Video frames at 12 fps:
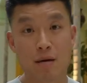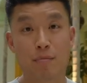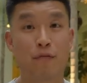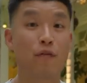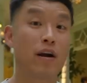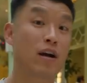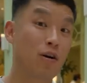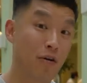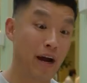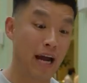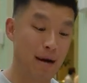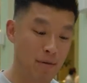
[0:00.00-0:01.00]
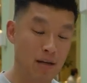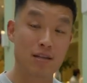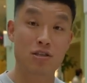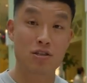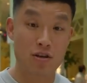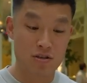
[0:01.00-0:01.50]
before I go ham on
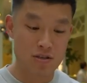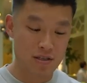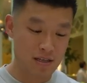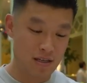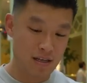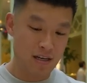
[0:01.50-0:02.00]
desserts.